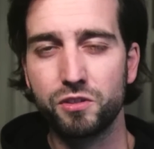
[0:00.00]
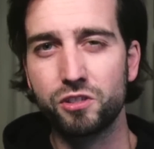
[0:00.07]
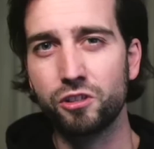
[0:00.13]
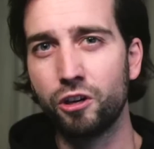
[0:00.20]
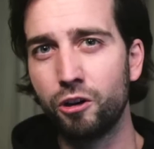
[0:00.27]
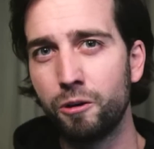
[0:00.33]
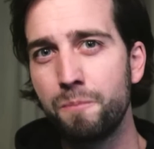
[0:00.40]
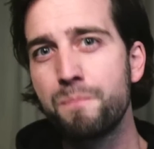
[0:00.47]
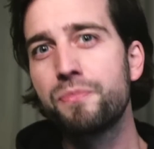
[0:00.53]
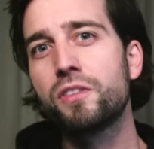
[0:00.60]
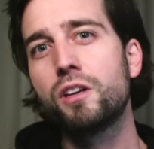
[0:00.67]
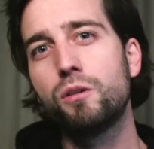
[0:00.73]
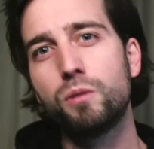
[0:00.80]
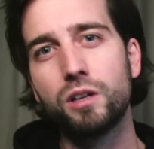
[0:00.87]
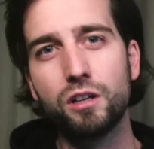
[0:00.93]
So,
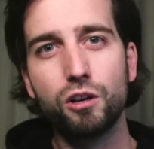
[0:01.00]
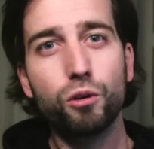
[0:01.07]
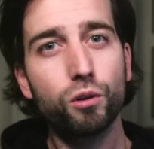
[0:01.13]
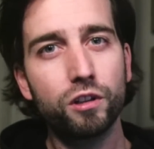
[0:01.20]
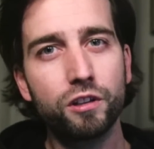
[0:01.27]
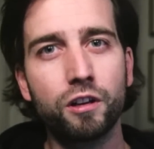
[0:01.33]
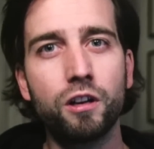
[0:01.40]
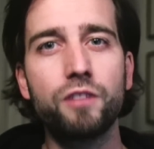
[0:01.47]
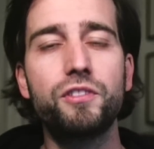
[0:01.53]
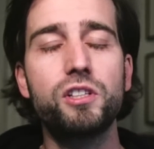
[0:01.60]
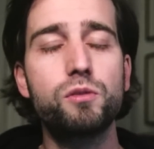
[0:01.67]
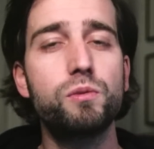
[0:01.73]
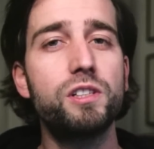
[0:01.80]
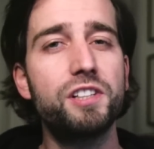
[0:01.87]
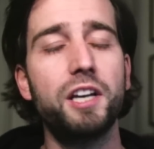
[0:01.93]
well, all in all,
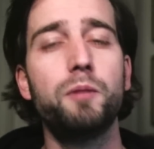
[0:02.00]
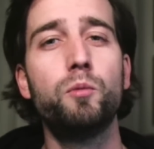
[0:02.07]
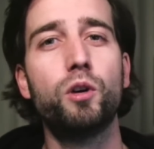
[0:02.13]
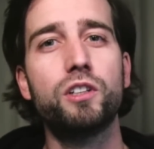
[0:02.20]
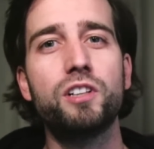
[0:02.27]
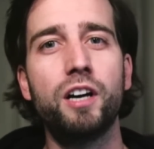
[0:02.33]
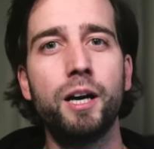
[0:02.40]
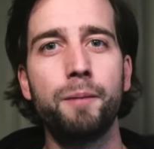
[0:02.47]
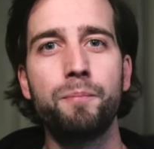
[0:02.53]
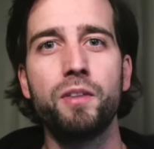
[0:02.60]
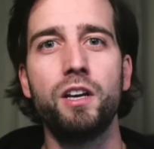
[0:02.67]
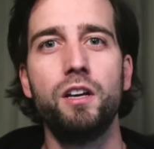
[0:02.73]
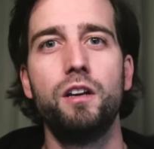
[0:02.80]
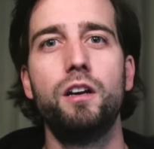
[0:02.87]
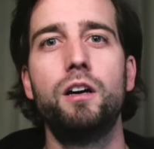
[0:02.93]
this will take more time,
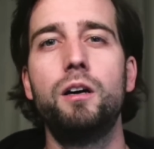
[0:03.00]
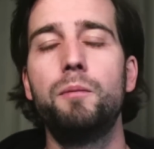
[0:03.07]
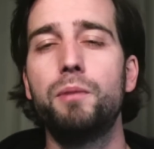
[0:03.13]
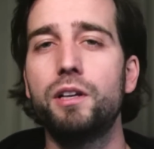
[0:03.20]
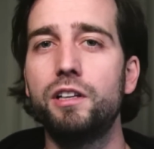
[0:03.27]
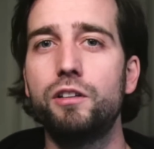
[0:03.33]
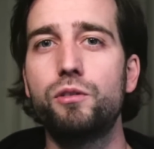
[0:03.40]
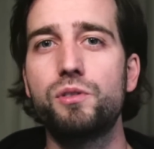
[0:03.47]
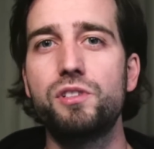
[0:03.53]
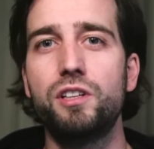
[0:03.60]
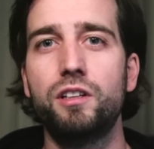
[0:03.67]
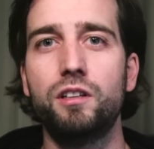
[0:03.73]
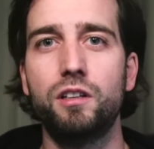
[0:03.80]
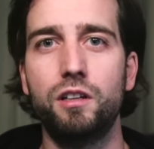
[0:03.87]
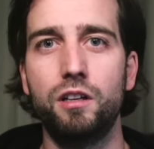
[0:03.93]
but
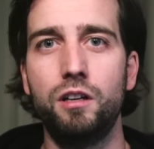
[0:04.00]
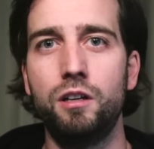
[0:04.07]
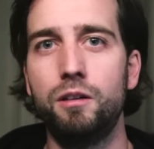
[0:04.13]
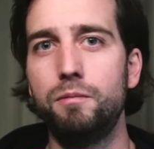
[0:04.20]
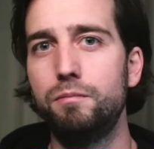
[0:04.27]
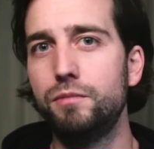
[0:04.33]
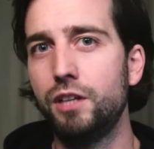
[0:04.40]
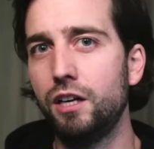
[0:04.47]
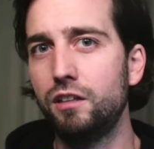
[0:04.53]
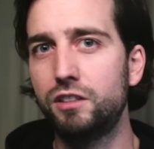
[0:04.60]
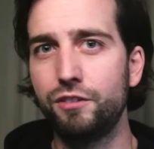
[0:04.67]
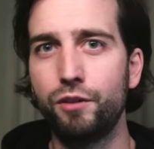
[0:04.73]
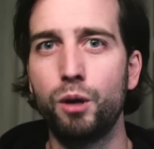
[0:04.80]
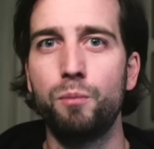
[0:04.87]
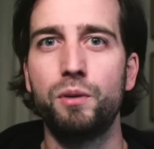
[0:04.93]
interesting
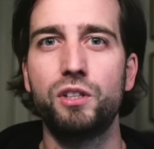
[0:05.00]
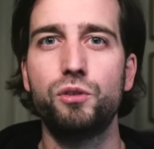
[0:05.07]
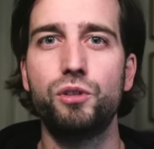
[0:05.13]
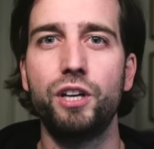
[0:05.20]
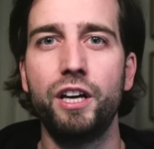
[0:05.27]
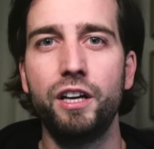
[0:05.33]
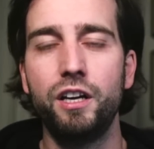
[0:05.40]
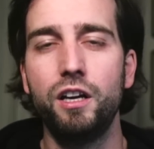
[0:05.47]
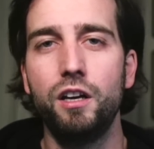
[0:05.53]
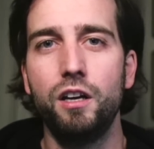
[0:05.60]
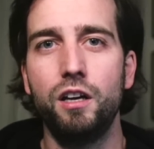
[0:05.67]
development today.